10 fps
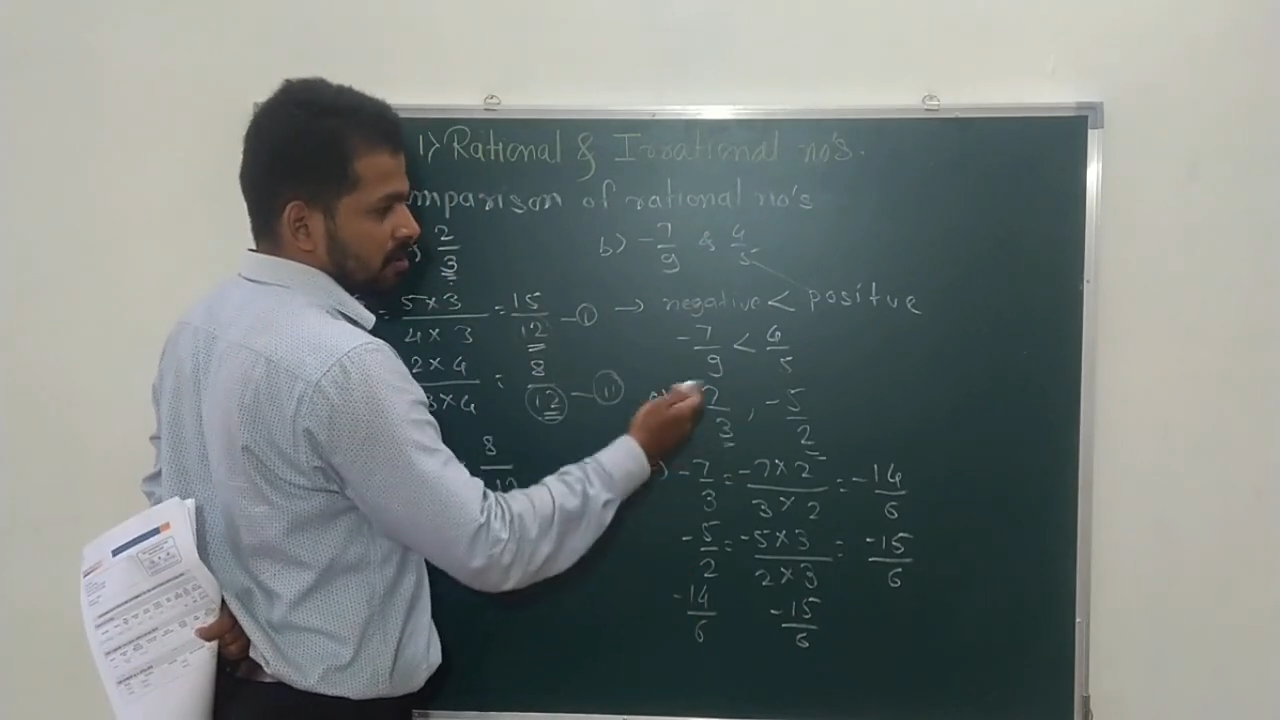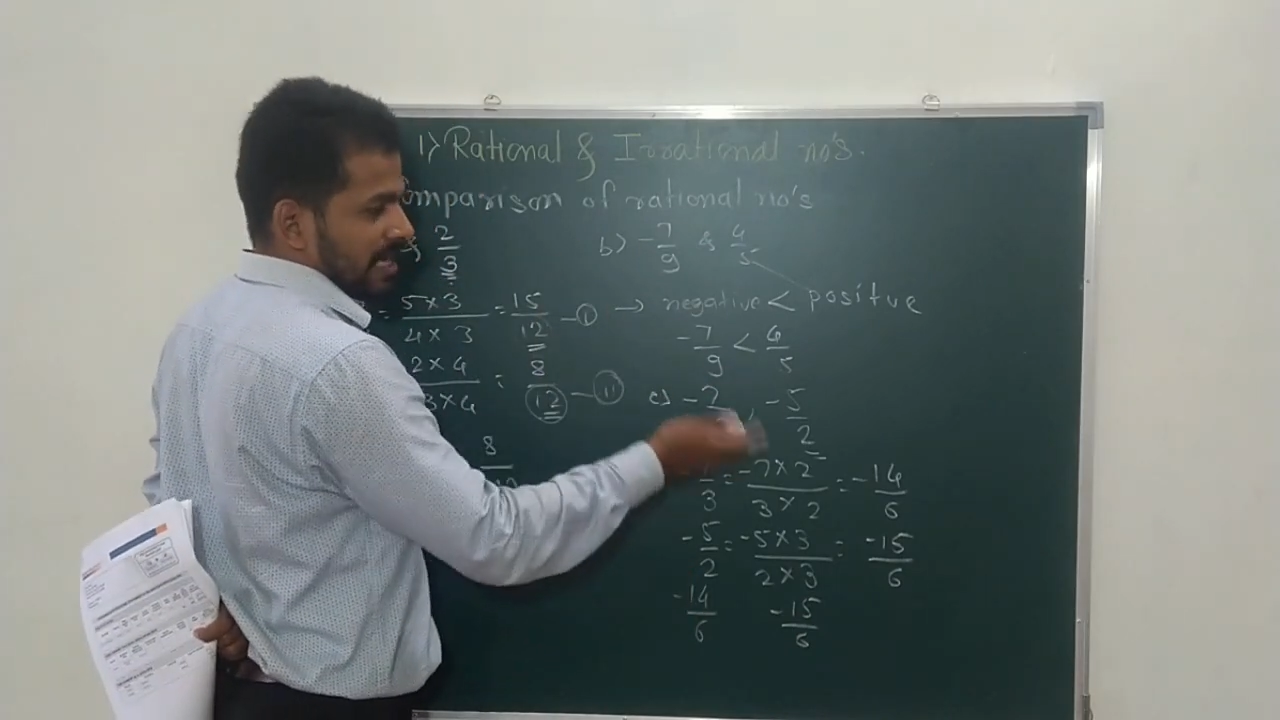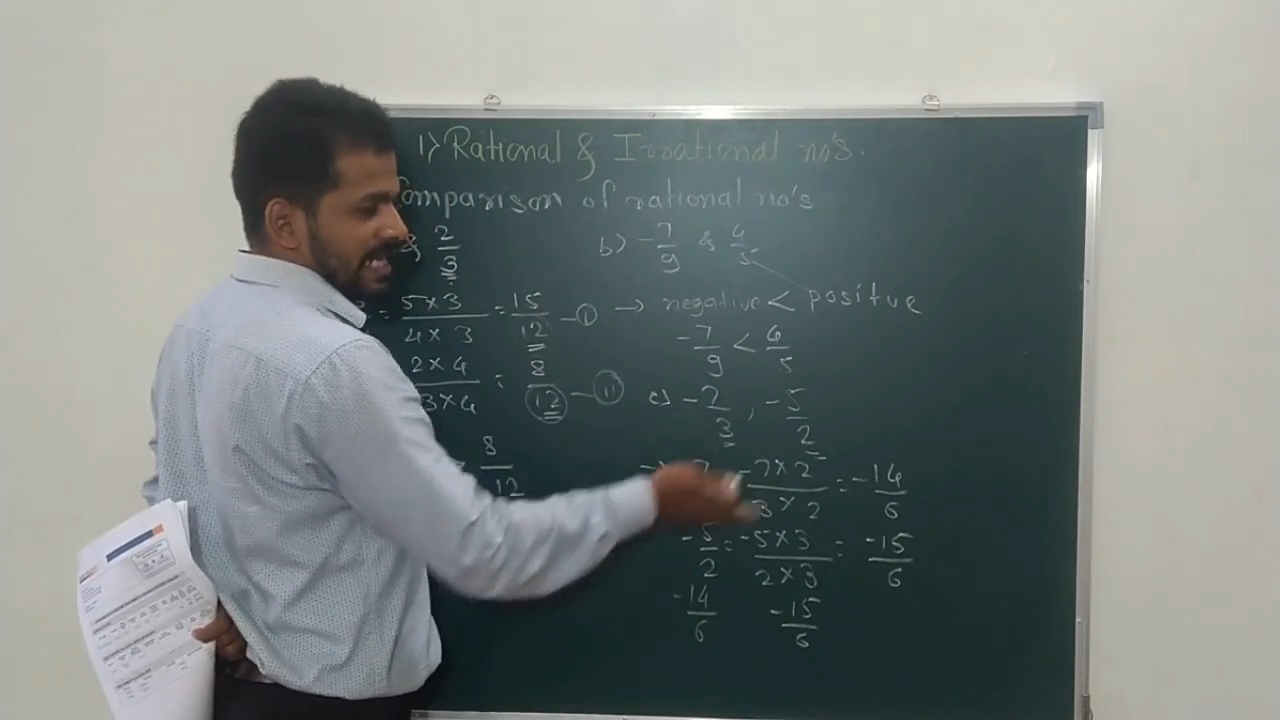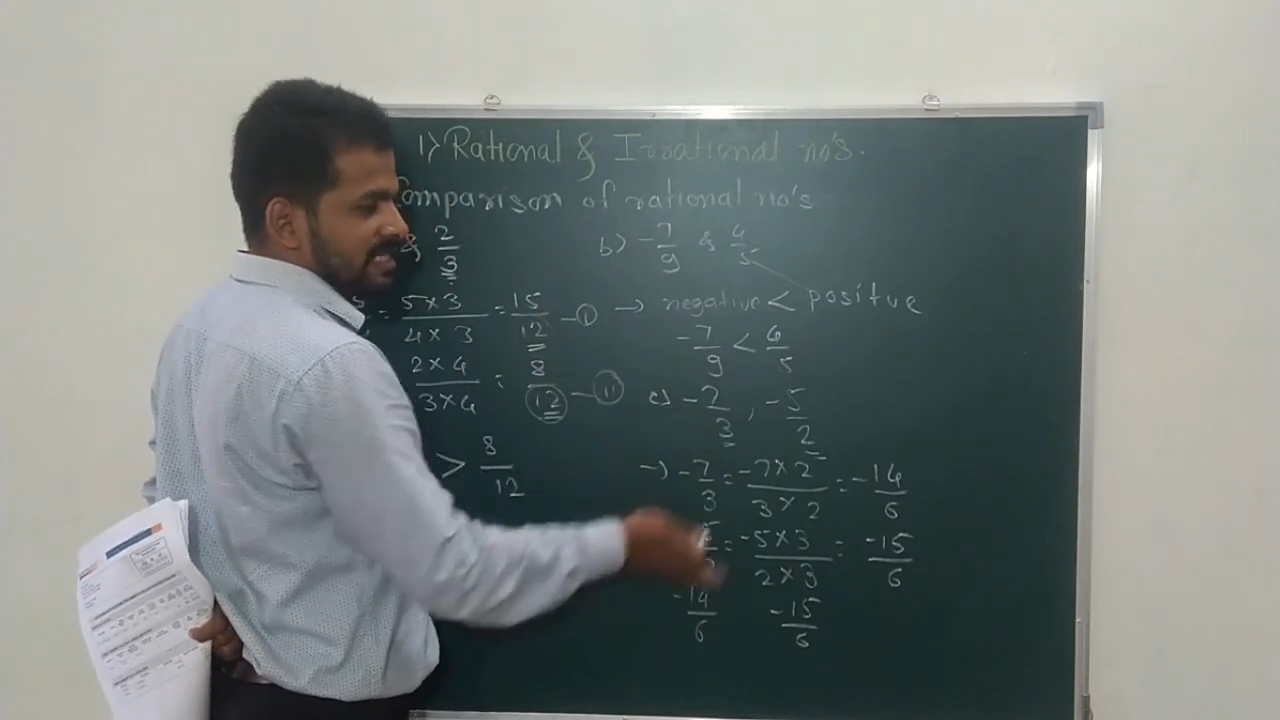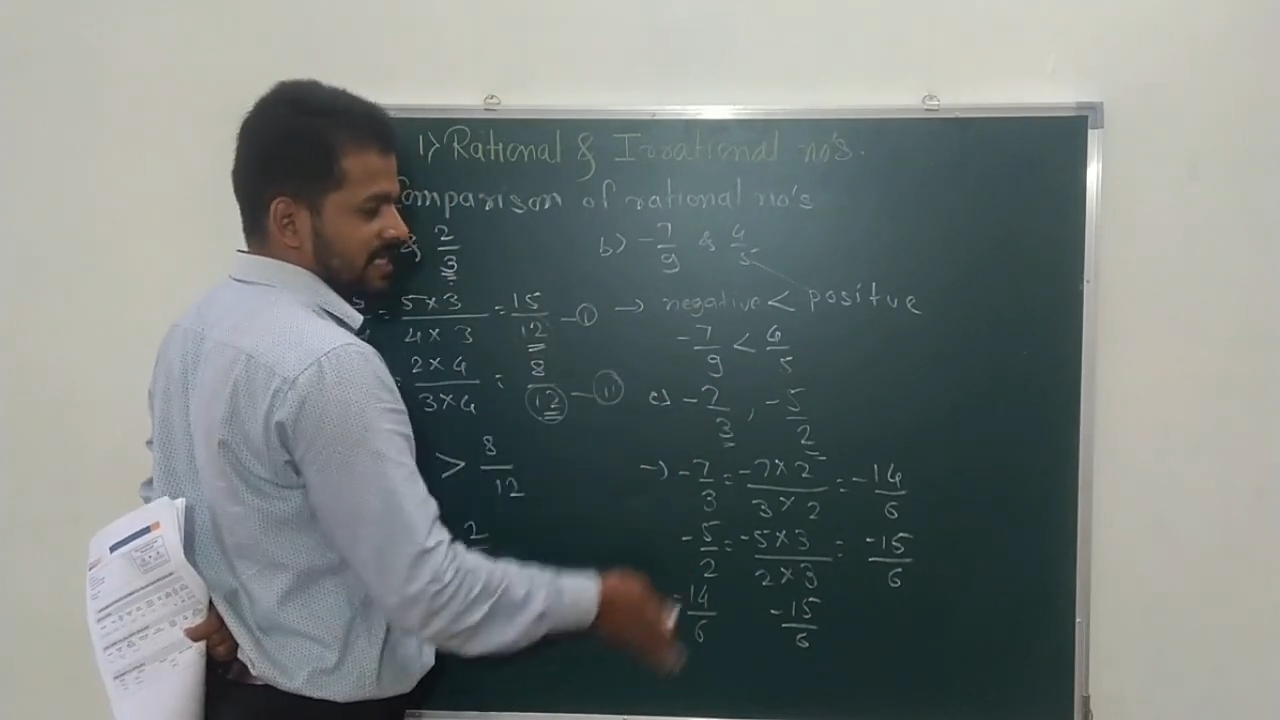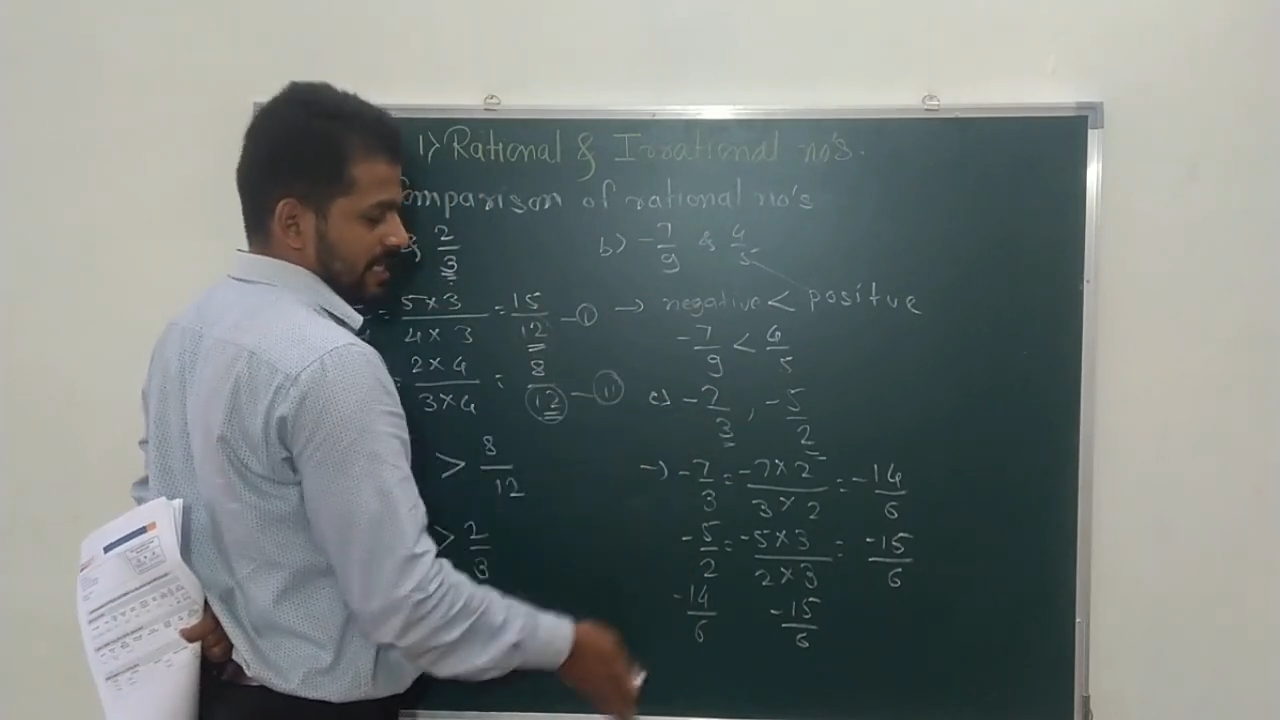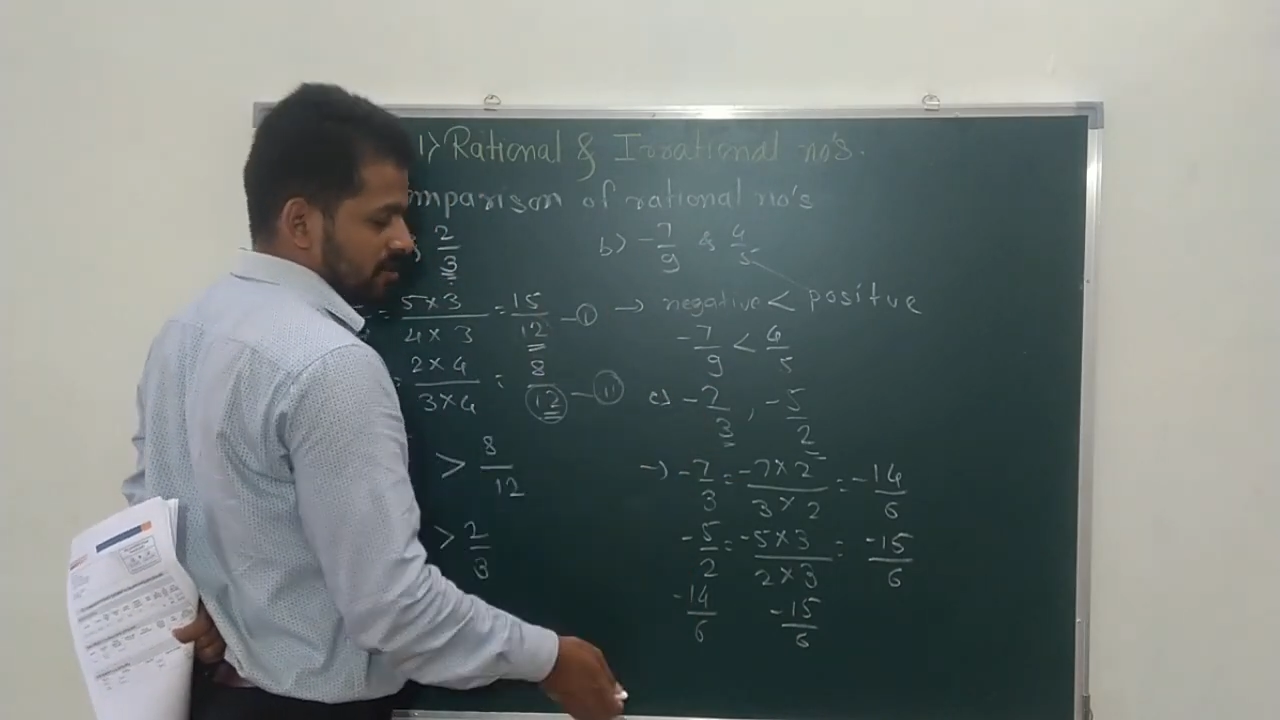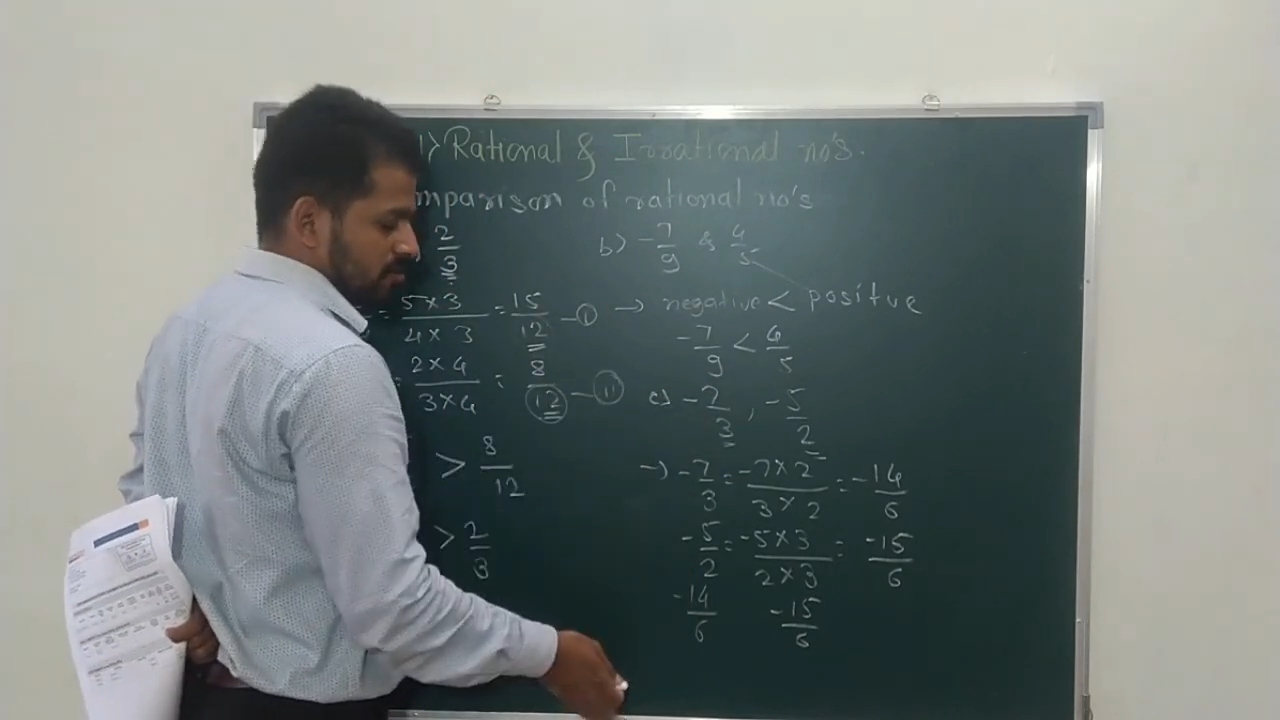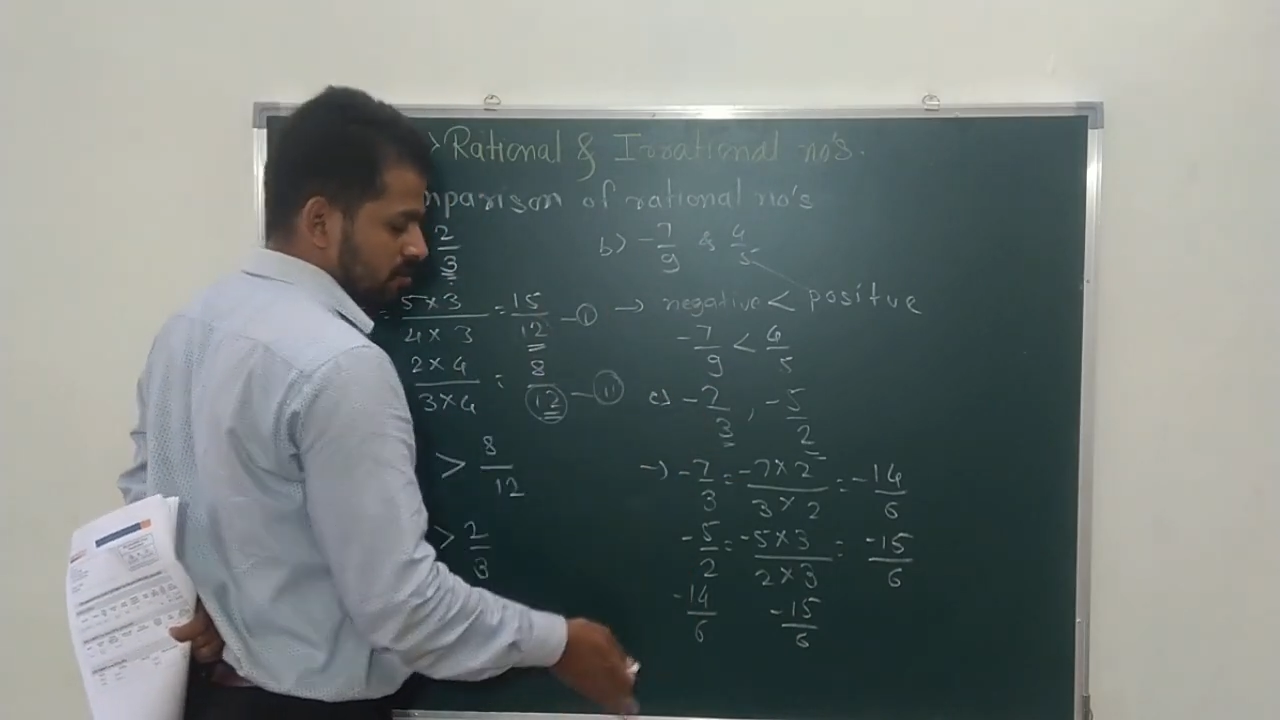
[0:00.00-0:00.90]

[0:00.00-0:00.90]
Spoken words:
right side.